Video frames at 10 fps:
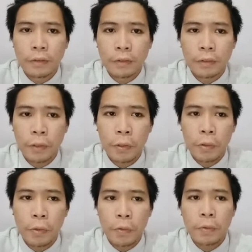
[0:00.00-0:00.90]

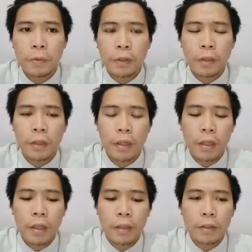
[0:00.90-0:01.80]
So
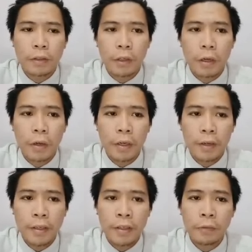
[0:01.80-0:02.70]
a
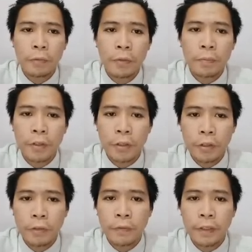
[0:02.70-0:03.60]
result was
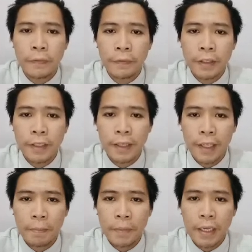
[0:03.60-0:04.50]
produced for the first
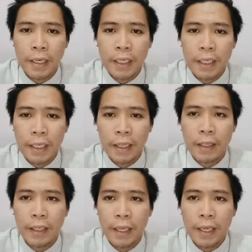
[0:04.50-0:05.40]
attempt in
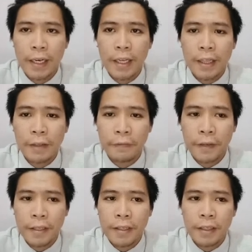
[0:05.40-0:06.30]

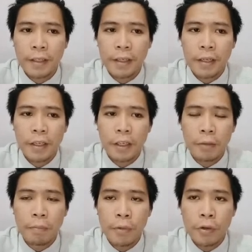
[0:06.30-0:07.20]
interfacing the
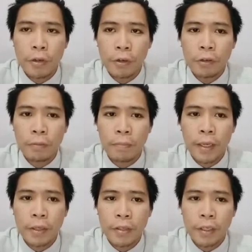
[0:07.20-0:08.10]
modules by
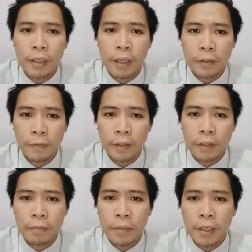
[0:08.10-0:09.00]
using the
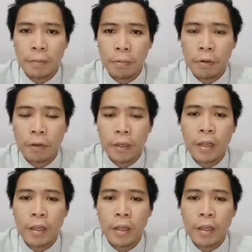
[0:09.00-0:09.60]
S-function builder block.